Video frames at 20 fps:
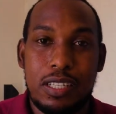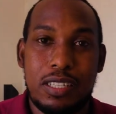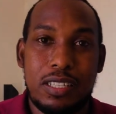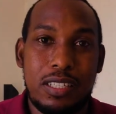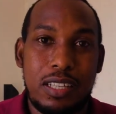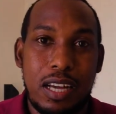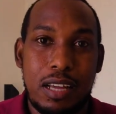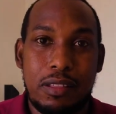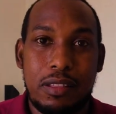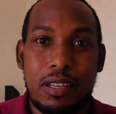
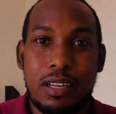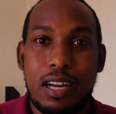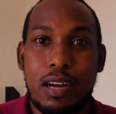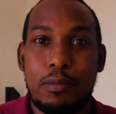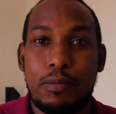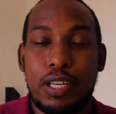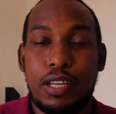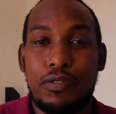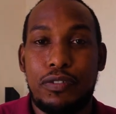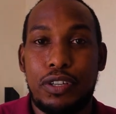honestly, I
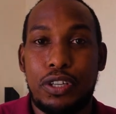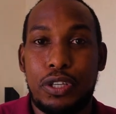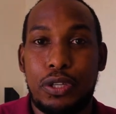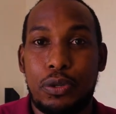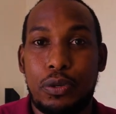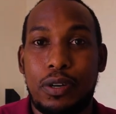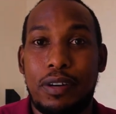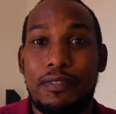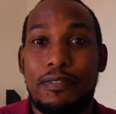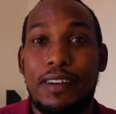think I'm
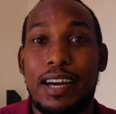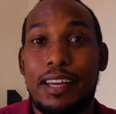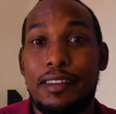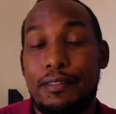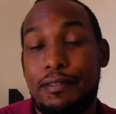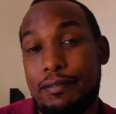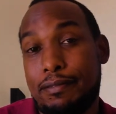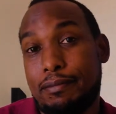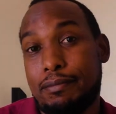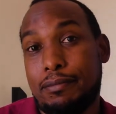giving you a
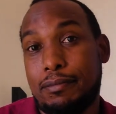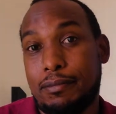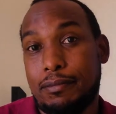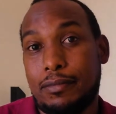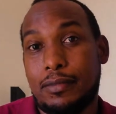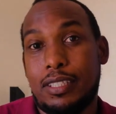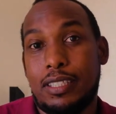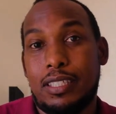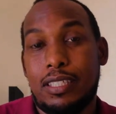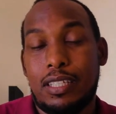5.